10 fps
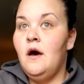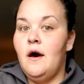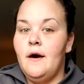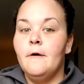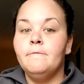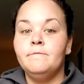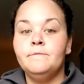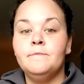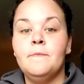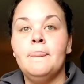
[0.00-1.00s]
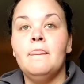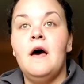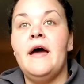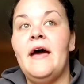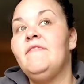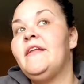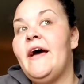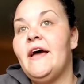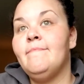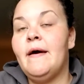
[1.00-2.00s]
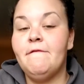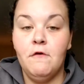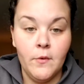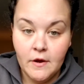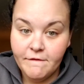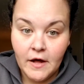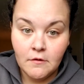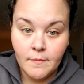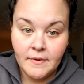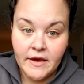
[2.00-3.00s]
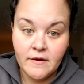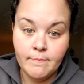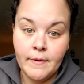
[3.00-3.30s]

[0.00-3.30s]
I haven't had my 4-week follow-up yet,